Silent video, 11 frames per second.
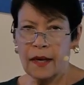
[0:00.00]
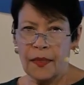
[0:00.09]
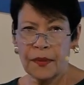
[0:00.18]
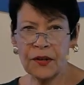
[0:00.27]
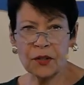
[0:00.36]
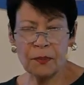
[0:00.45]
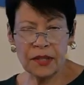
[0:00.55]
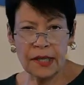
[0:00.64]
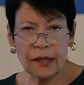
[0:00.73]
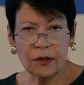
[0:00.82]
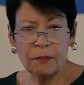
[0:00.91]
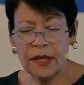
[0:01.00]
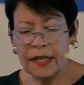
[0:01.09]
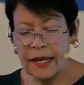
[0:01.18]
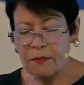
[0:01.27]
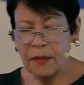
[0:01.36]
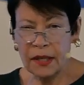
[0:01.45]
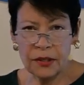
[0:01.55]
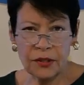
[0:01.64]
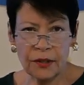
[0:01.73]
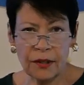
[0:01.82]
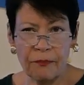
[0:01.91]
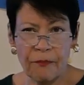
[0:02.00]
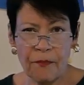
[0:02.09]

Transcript: There's a particular big name minister.